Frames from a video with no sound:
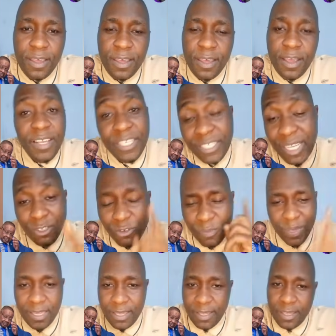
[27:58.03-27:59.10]
Listen to
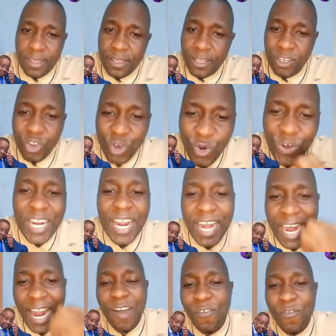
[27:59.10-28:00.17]
me. Do you really
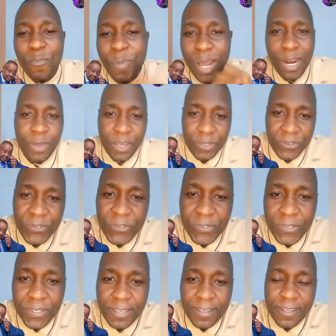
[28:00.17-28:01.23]
love Malawians?
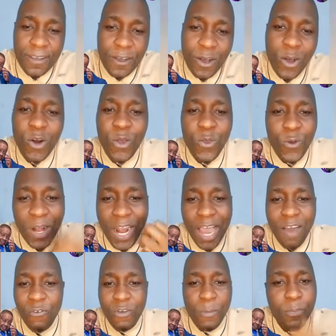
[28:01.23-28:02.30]
Or you
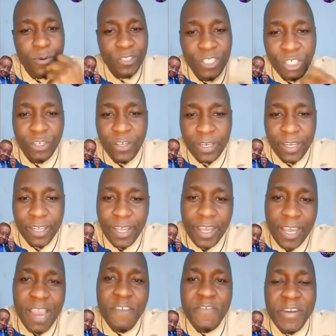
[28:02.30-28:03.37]
love your position?
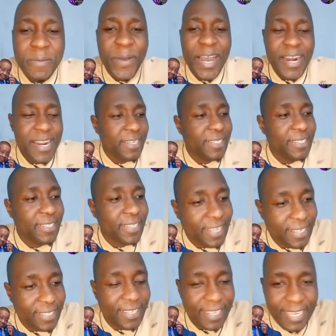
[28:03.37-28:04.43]
Everybody
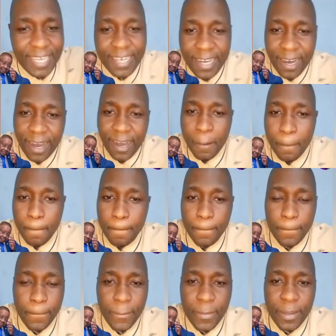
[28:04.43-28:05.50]
is eager.
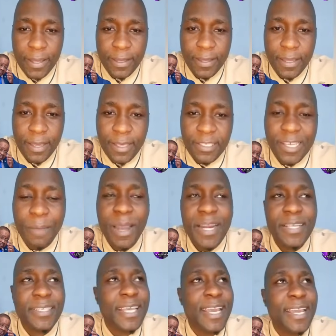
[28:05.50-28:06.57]
Someone
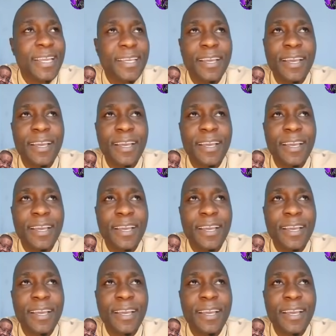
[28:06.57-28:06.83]
is saying,